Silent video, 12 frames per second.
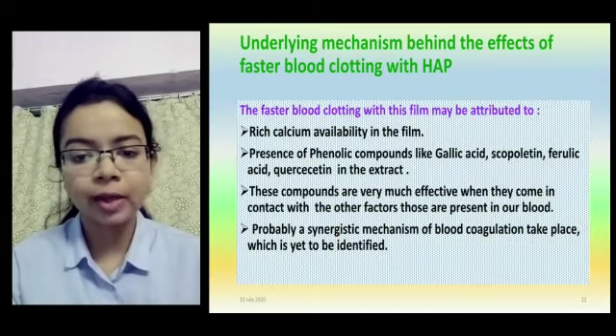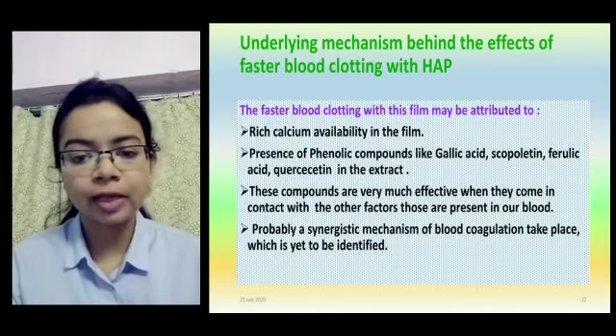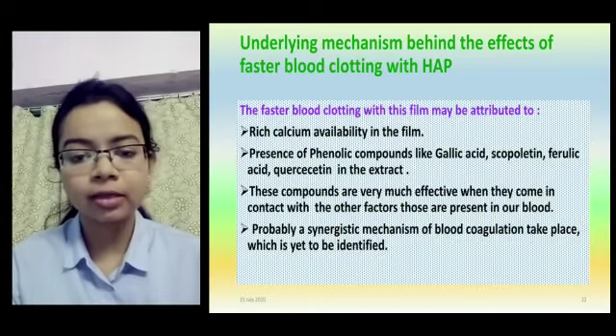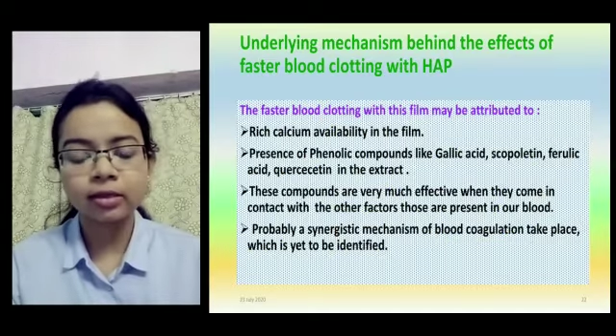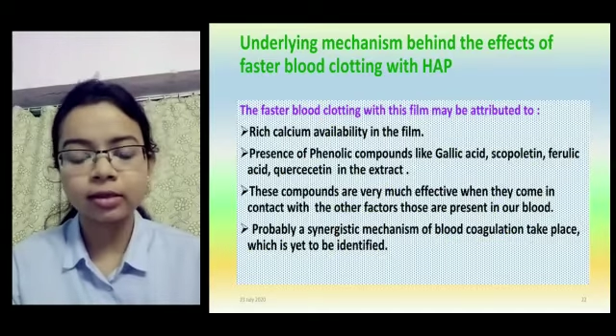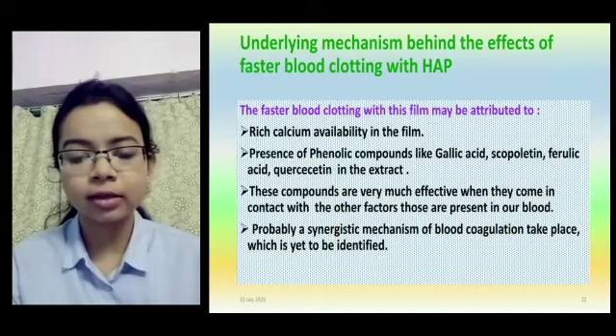
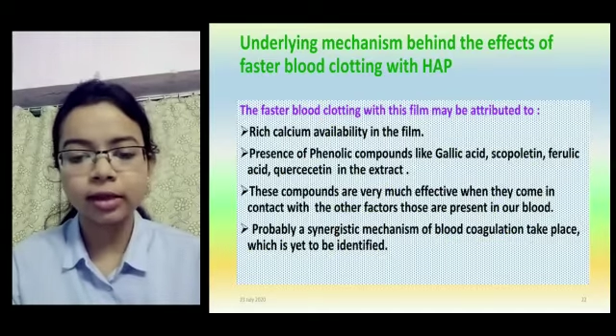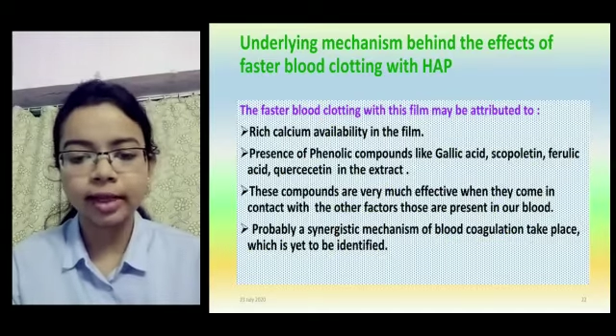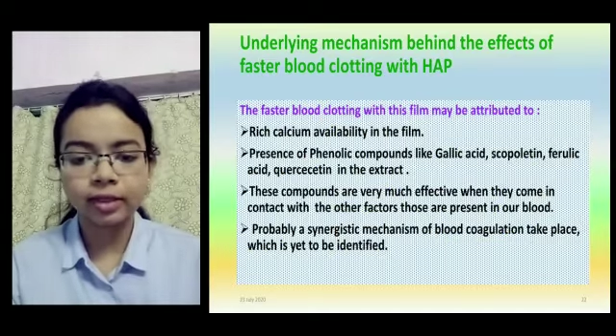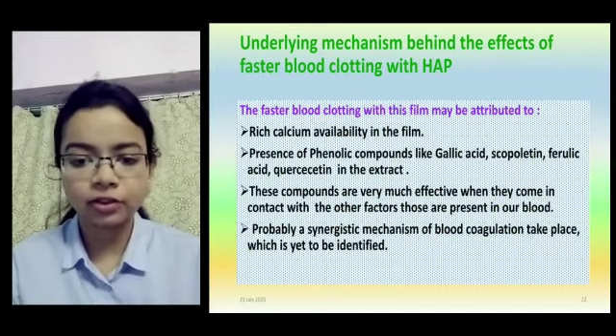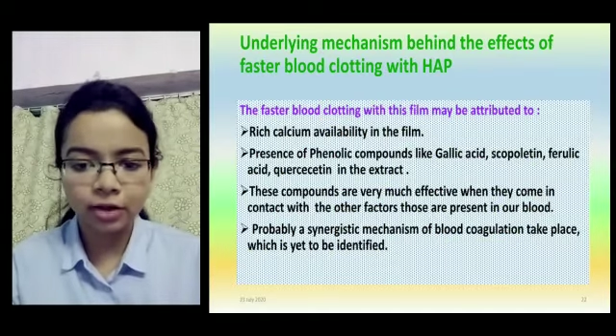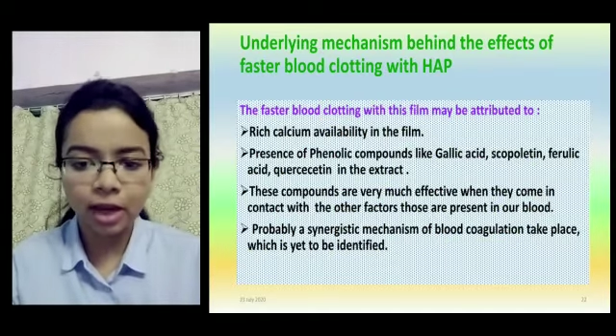when
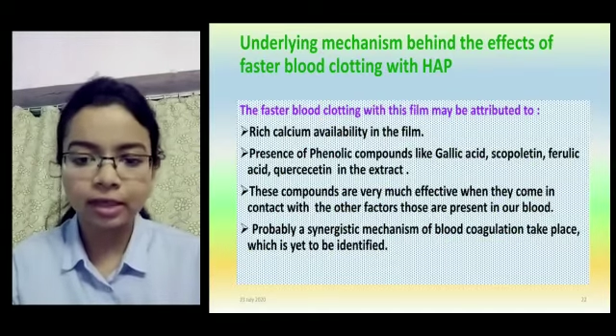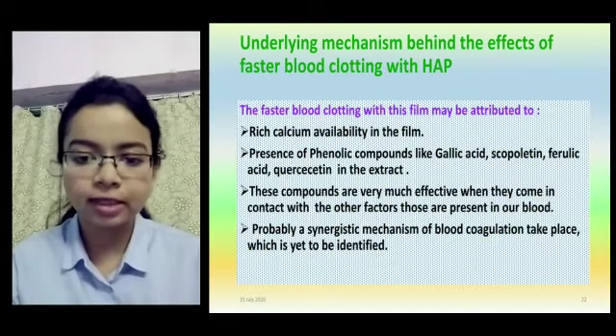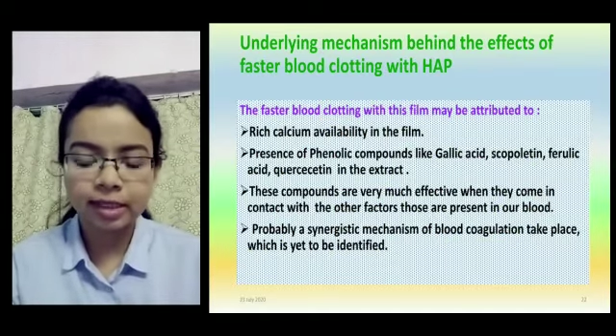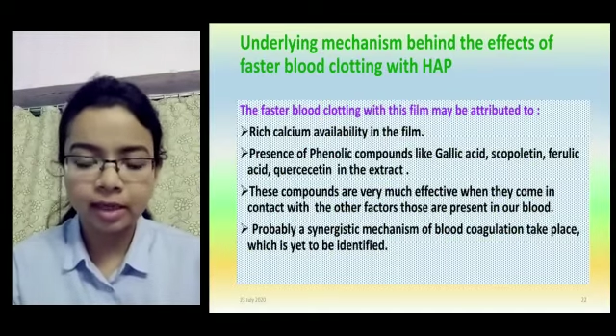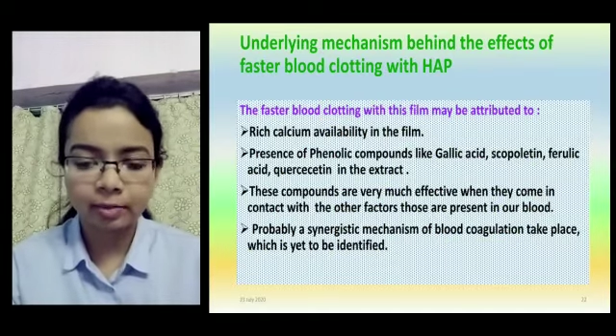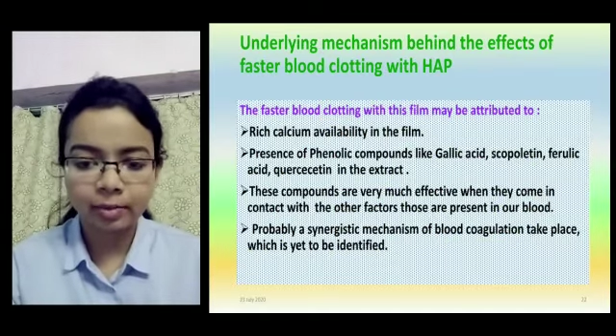the
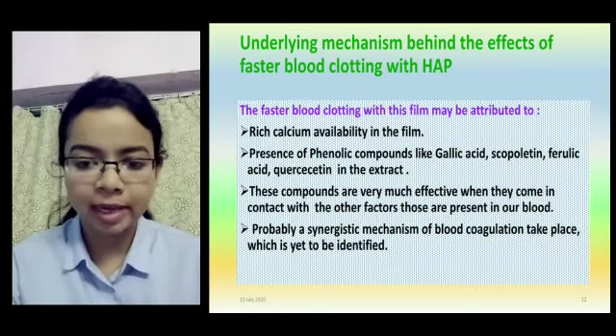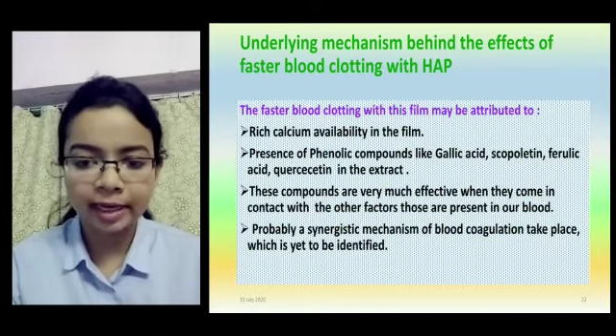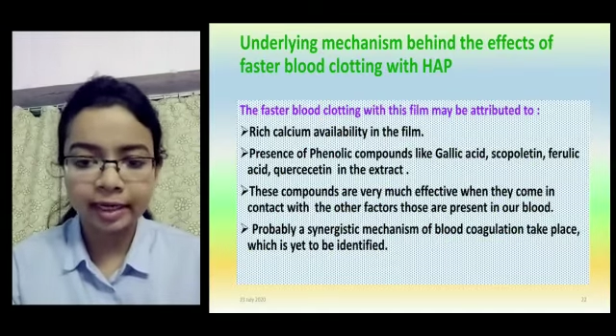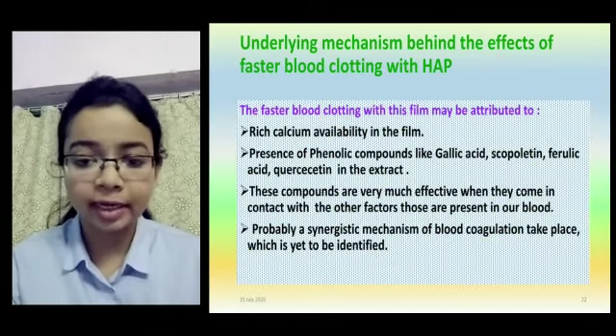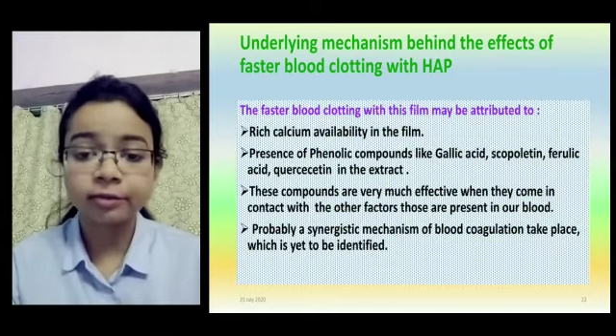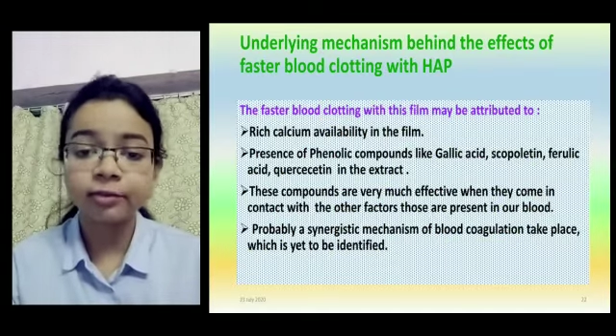extract is
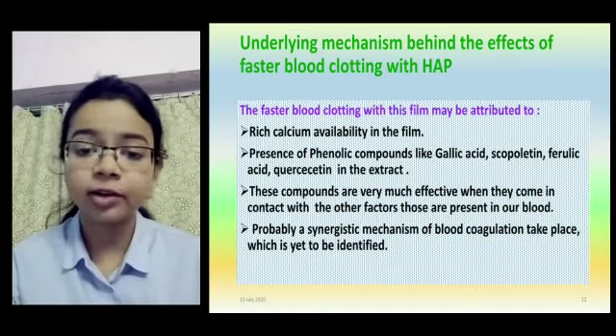applied and